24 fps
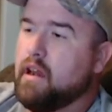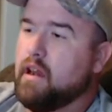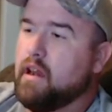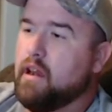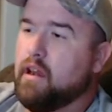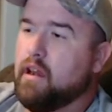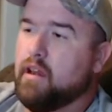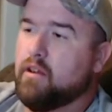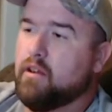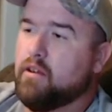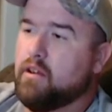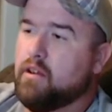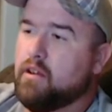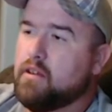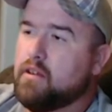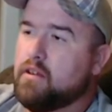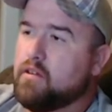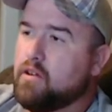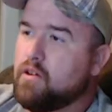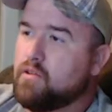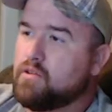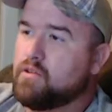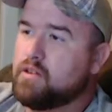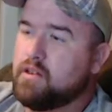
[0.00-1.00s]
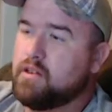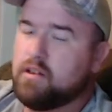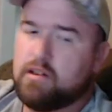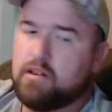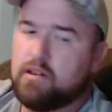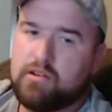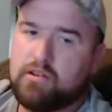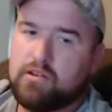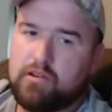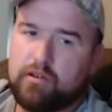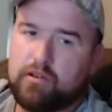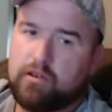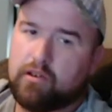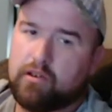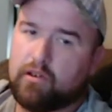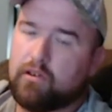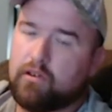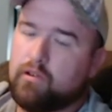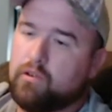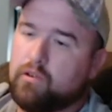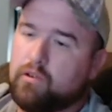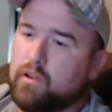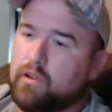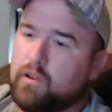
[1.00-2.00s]
And in those kits, you can
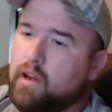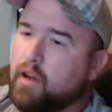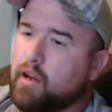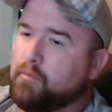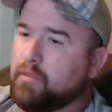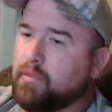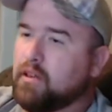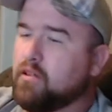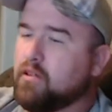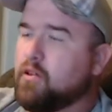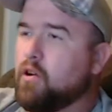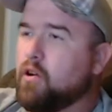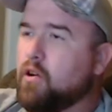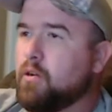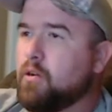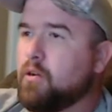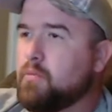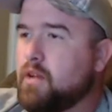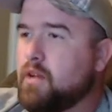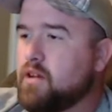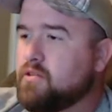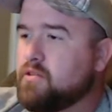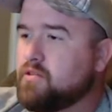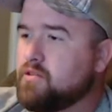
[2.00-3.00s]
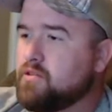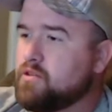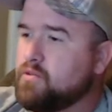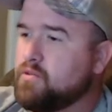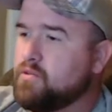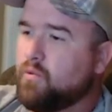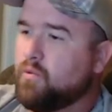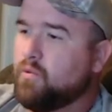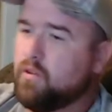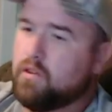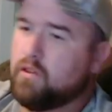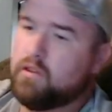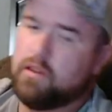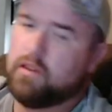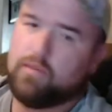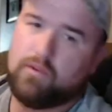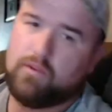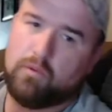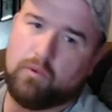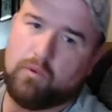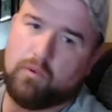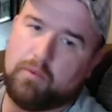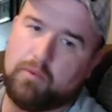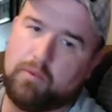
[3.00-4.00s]
include how many cartomizers you want, if
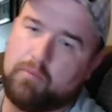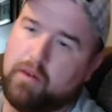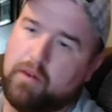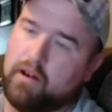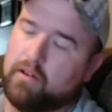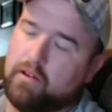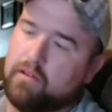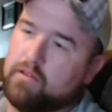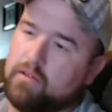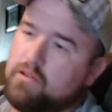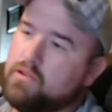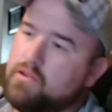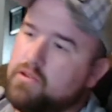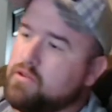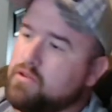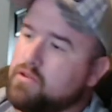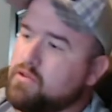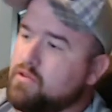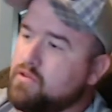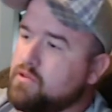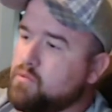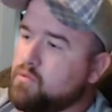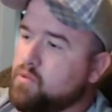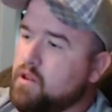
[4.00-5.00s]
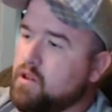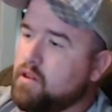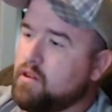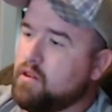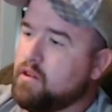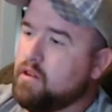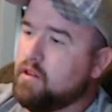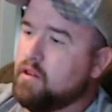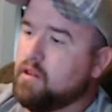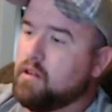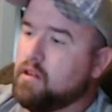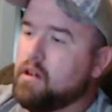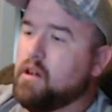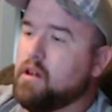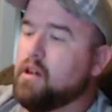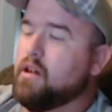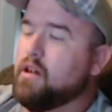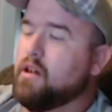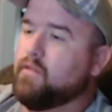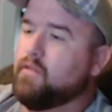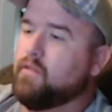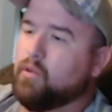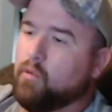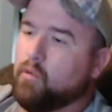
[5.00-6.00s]
you want a bottle of juice with it,
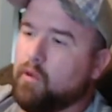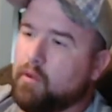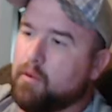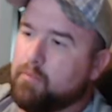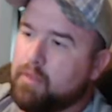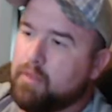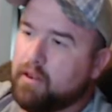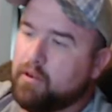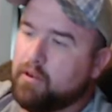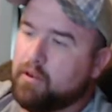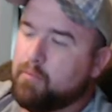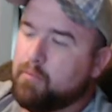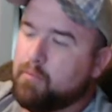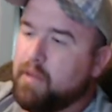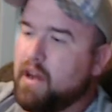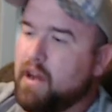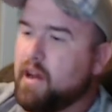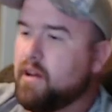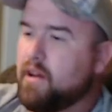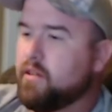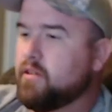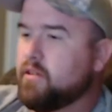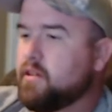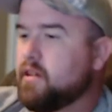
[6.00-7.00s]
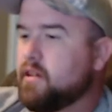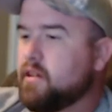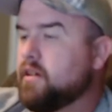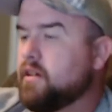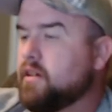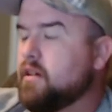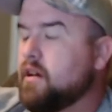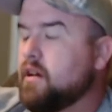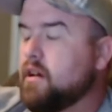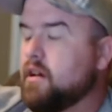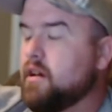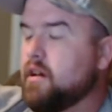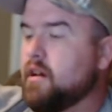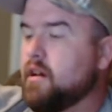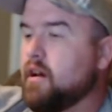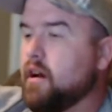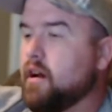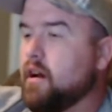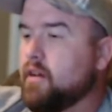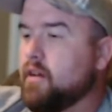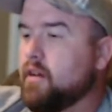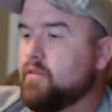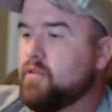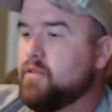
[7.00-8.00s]
if you want a bigger battery,
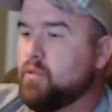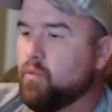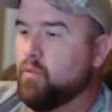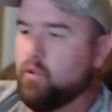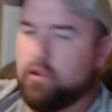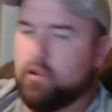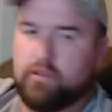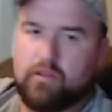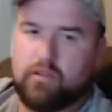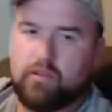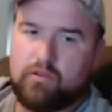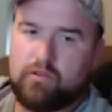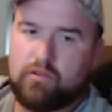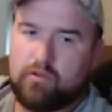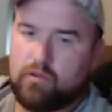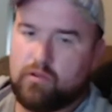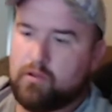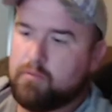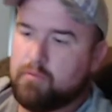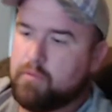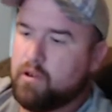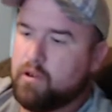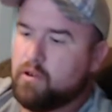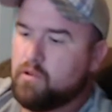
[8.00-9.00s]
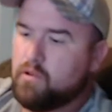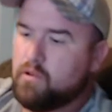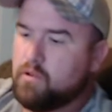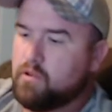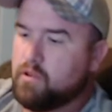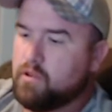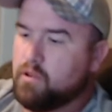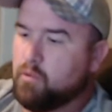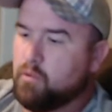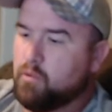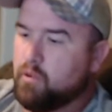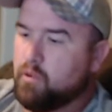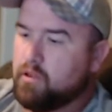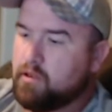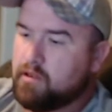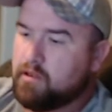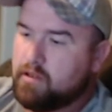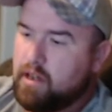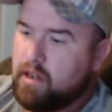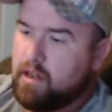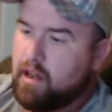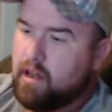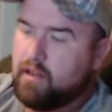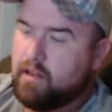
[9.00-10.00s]
if you want the dual mode or you want the
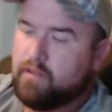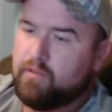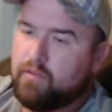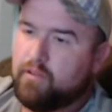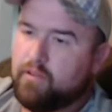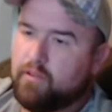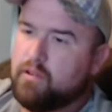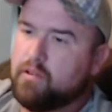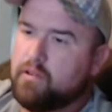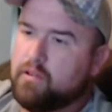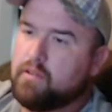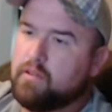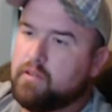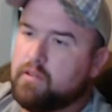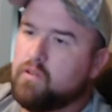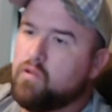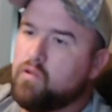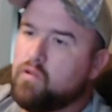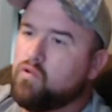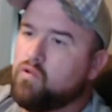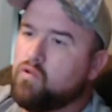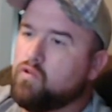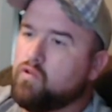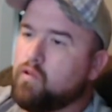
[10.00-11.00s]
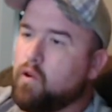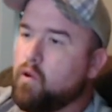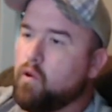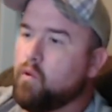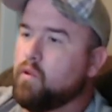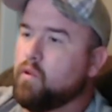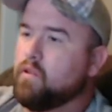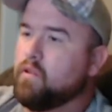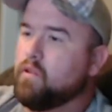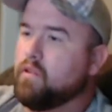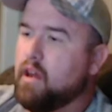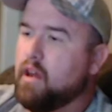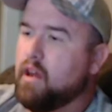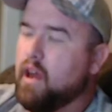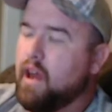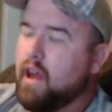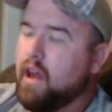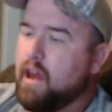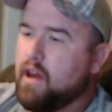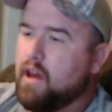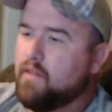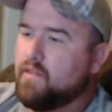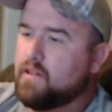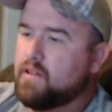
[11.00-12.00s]
dial volt. So they
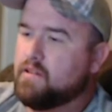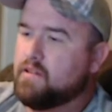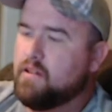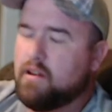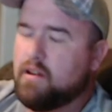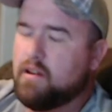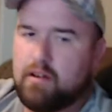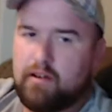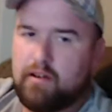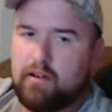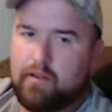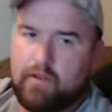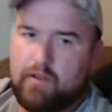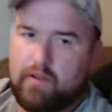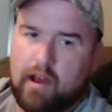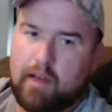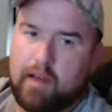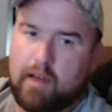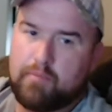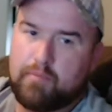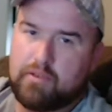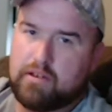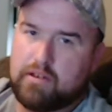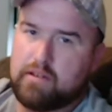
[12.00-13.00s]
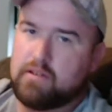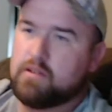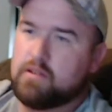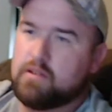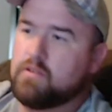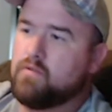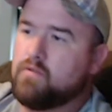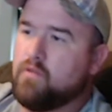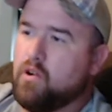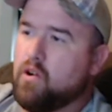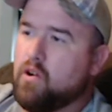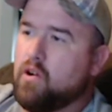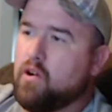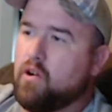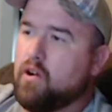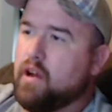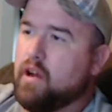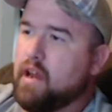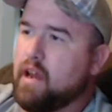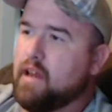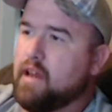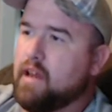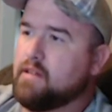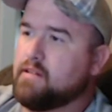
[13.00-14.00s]
have a ton of options as
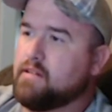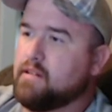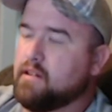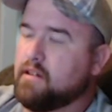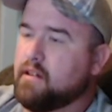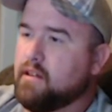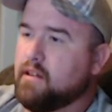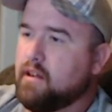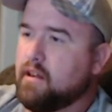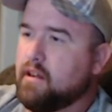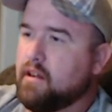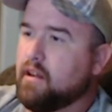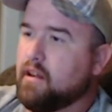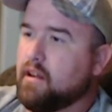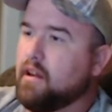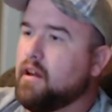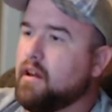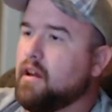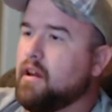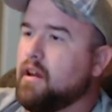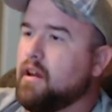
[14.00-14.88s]
far as the kit